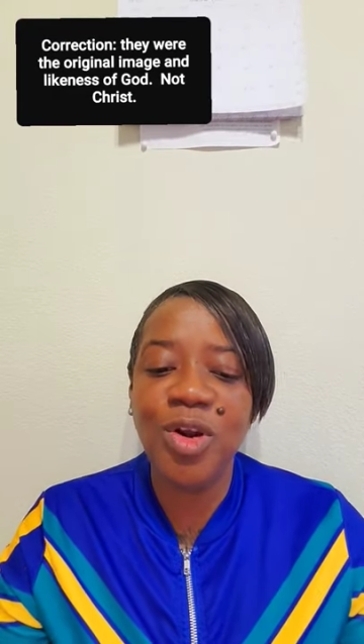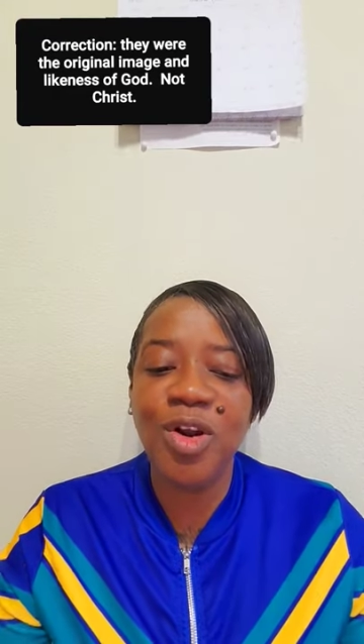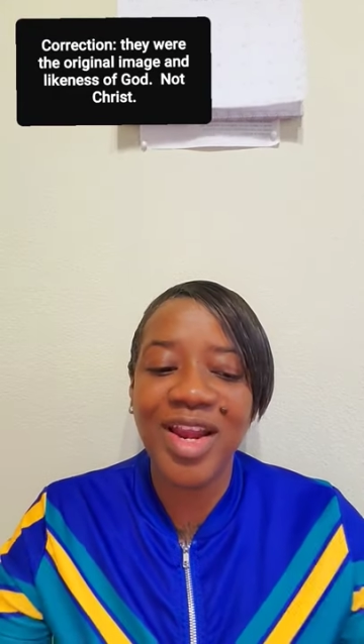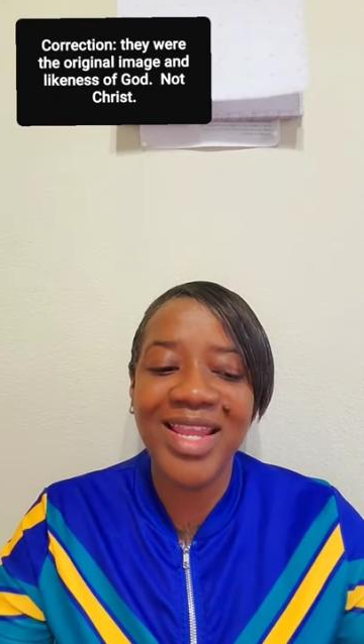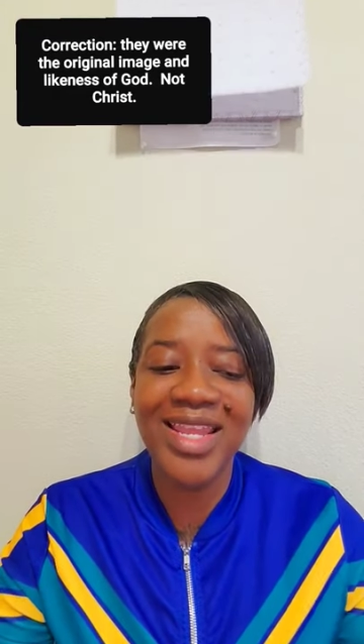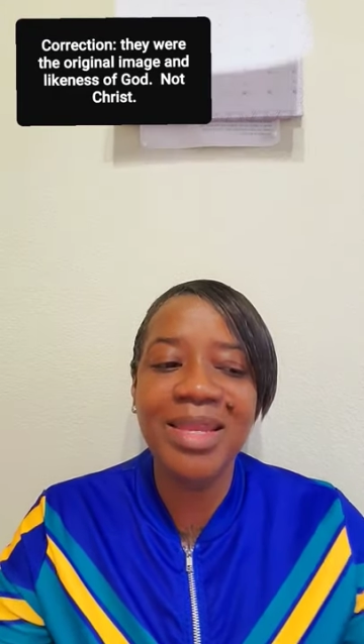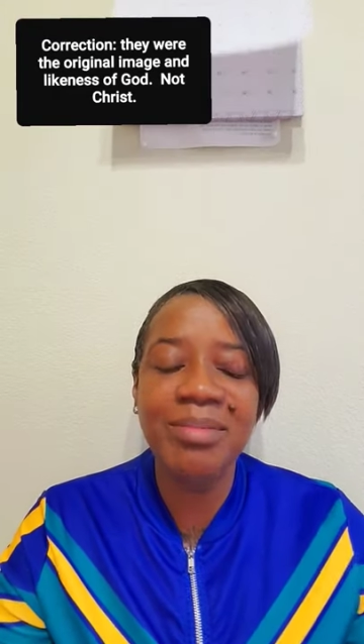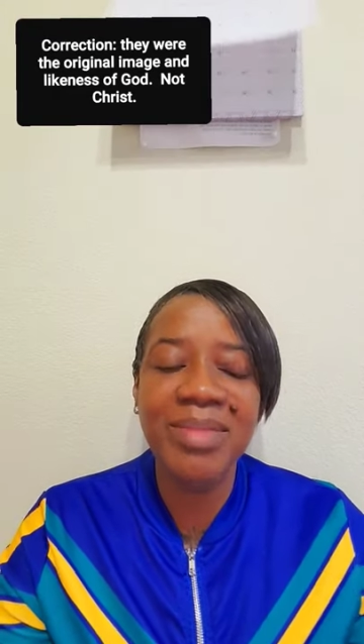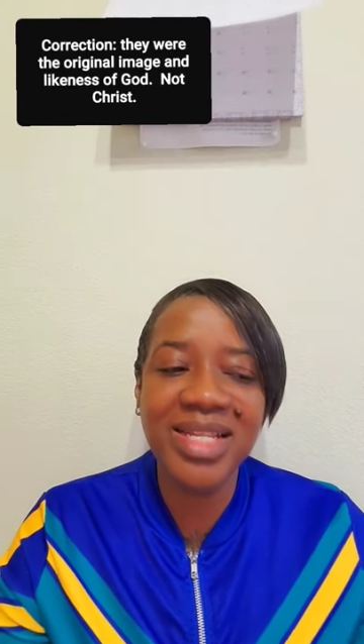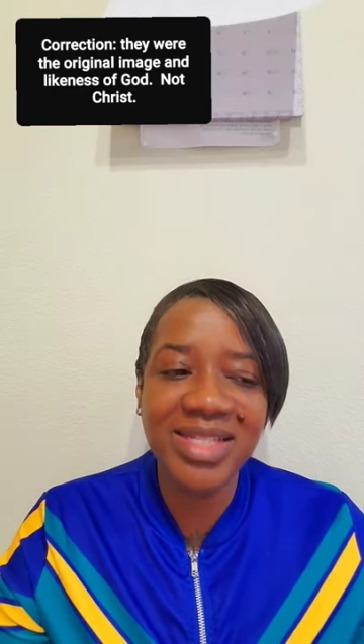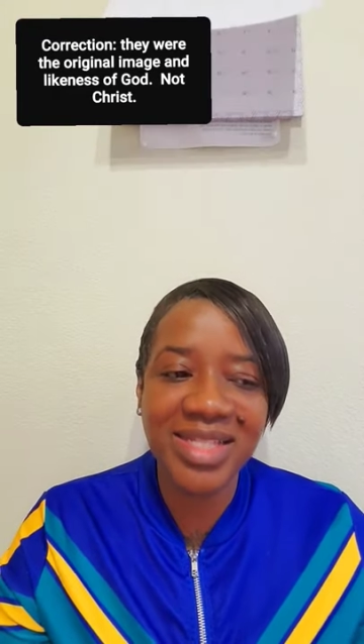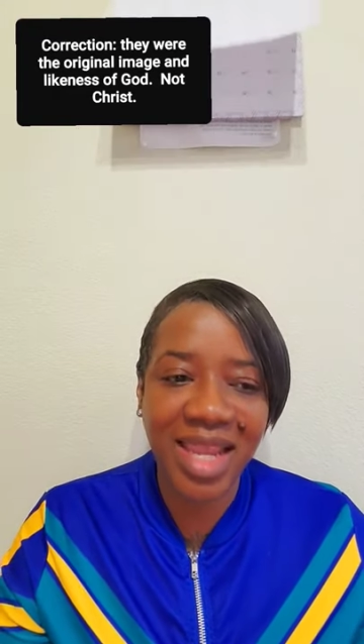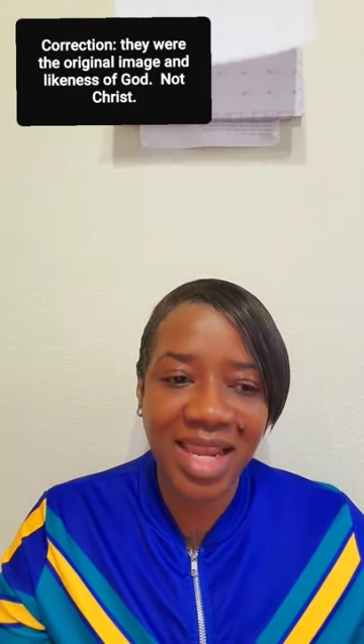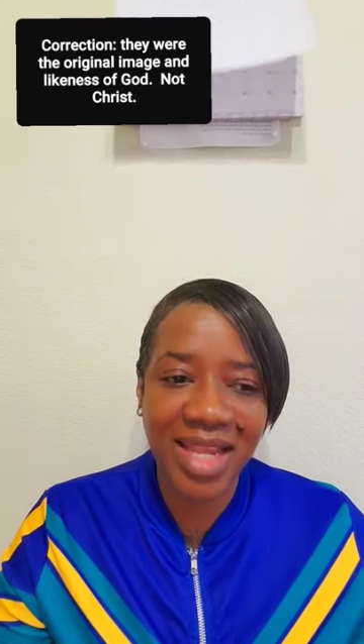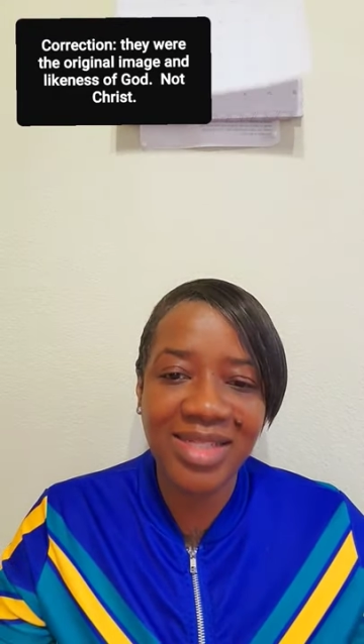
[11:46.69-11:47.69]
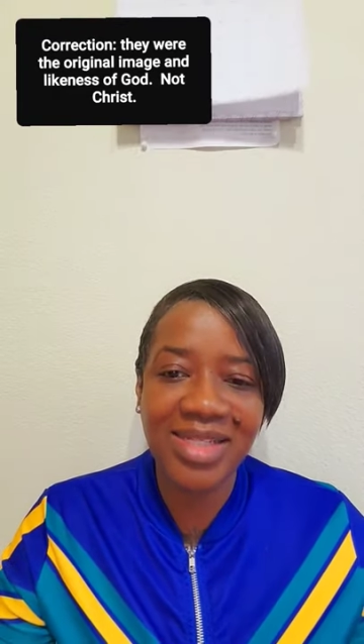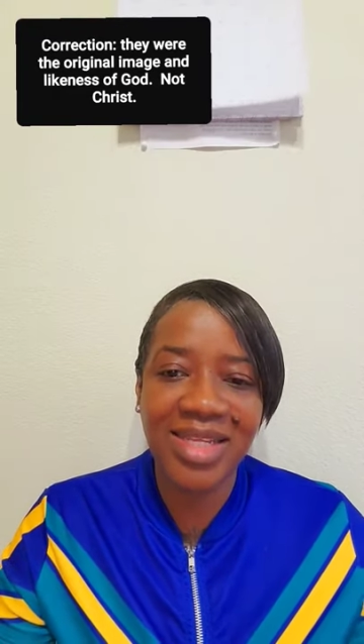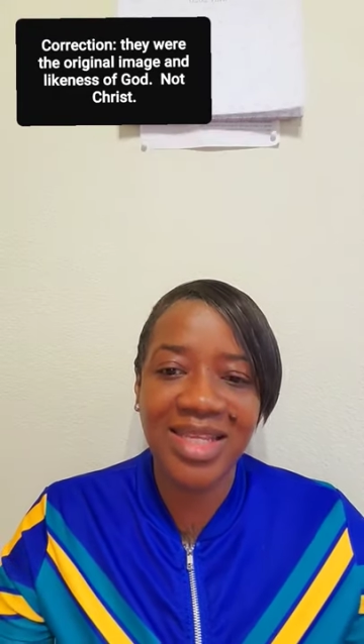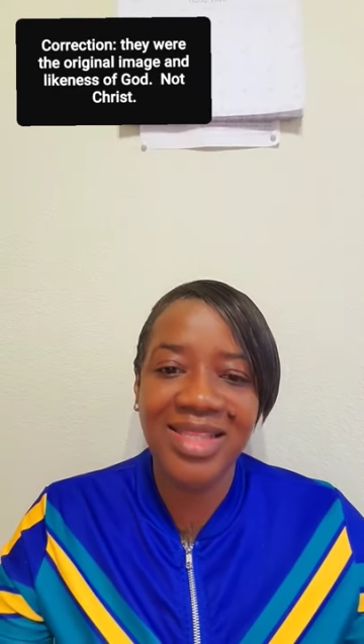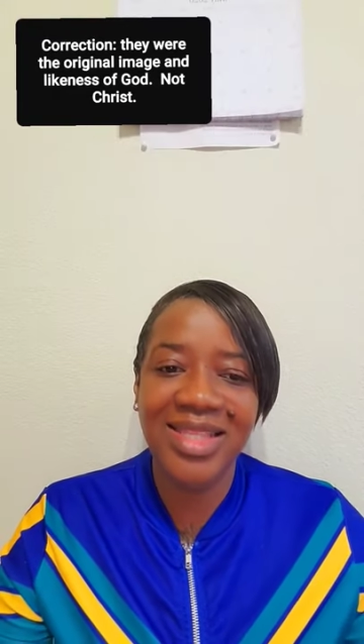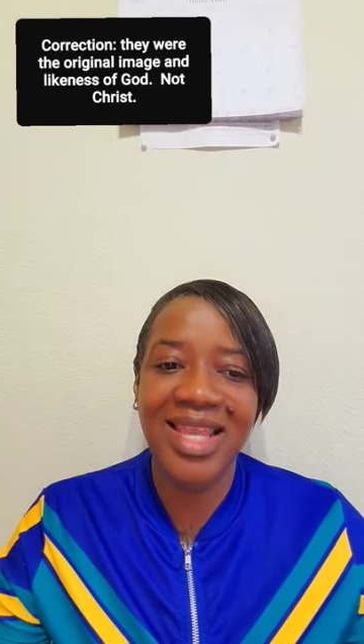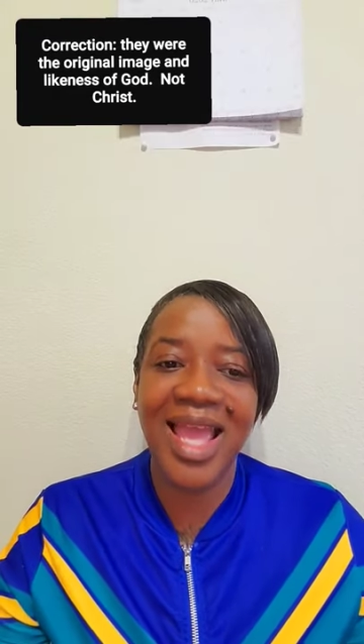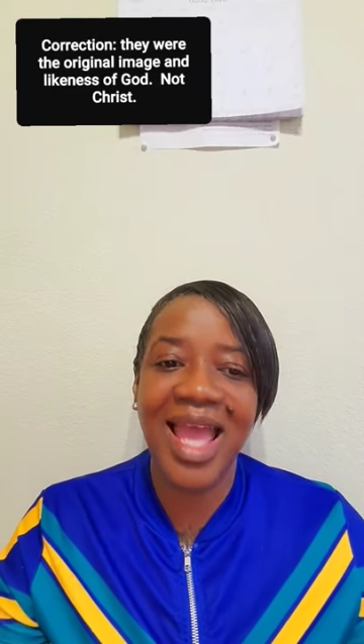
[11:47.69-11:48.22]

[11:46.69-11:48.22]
are imitating the